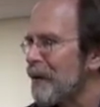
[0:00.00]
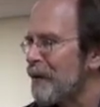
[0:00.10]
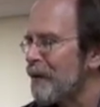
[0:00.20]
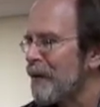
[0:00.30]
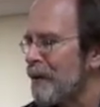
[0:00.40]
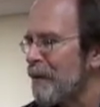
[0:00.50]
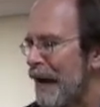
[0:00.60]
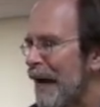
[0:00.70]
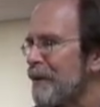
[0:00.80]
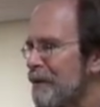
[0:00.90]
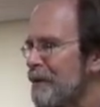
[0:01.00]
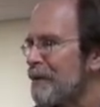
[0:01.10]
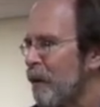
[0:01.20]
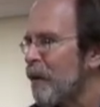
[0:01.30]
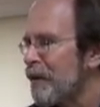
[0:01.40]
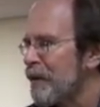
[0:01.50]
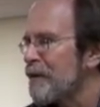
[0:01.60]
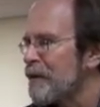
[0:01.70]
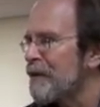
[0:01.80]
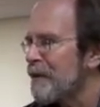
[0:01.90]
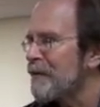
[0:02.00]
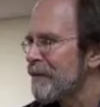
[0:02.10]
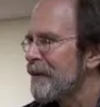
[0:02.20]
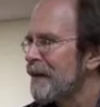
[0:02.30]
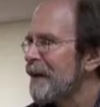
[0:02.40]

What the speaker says: where you look at the patterns of orders of